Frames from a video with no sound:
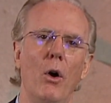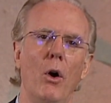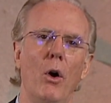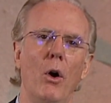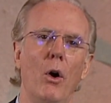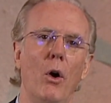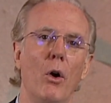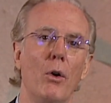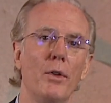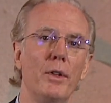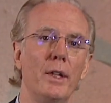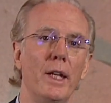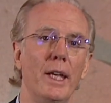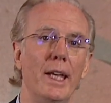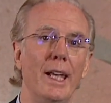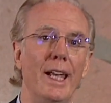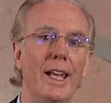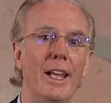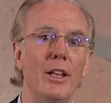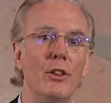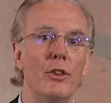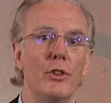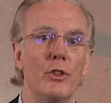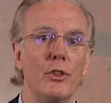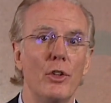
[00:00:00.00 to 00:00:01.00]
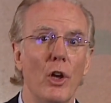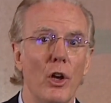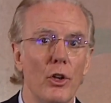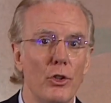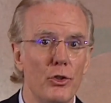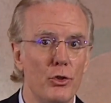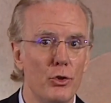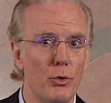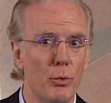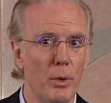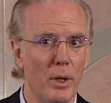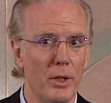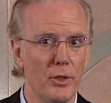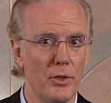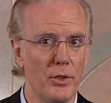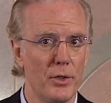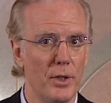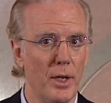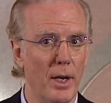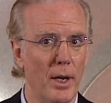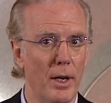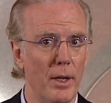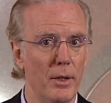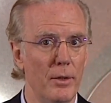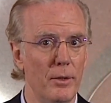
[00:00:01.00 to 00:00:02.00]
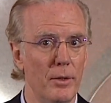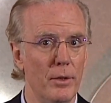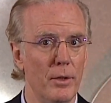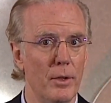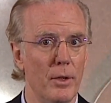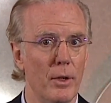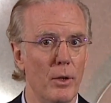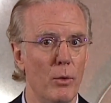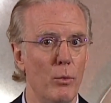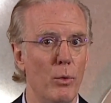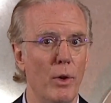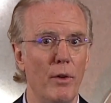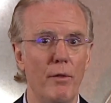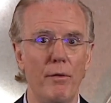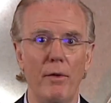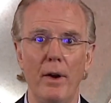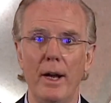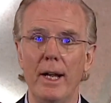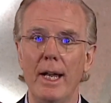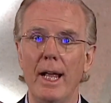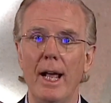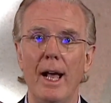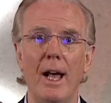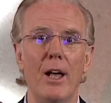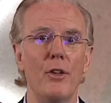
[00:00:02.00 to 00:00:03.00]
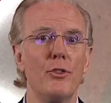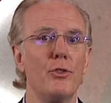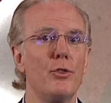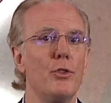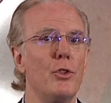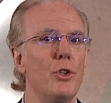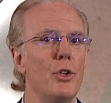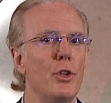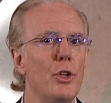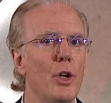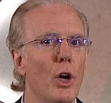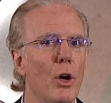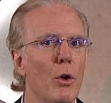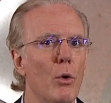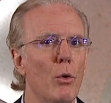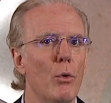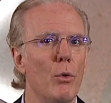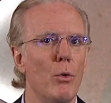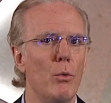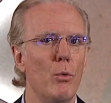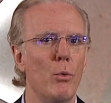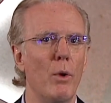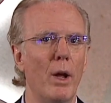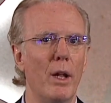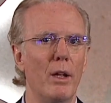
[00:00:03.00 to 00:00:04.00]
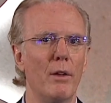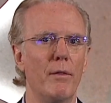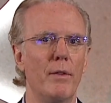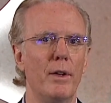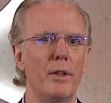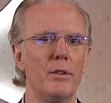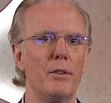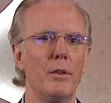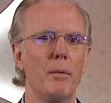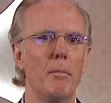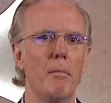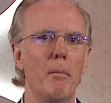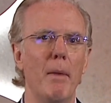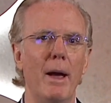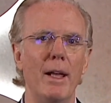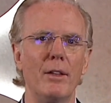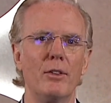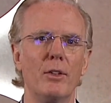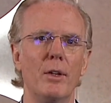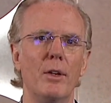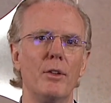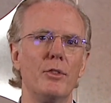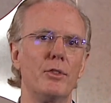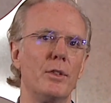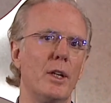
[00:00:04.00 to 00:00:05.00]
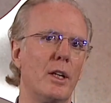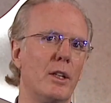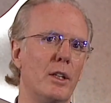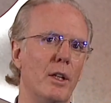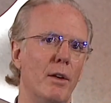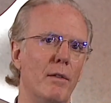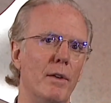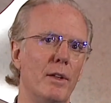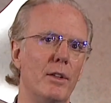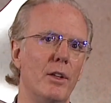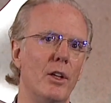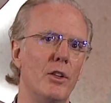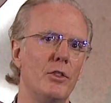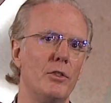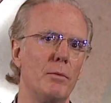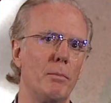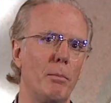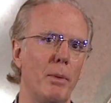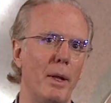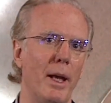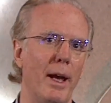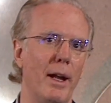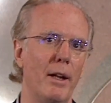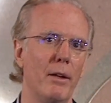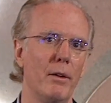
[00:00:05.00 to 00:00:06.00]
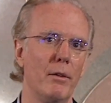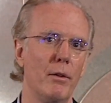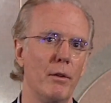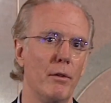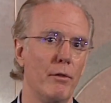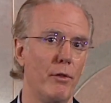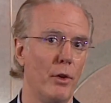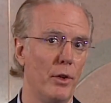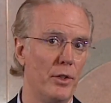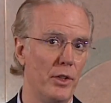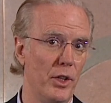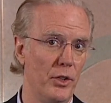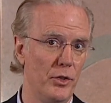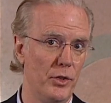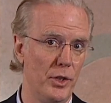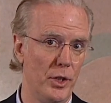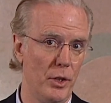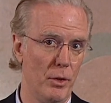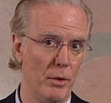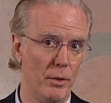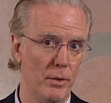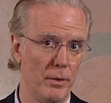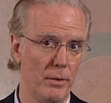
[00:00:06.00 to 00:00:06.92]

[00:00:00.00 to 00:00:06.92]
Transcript: On the industrial side, refining has no relevant maintenance activities planned for this year.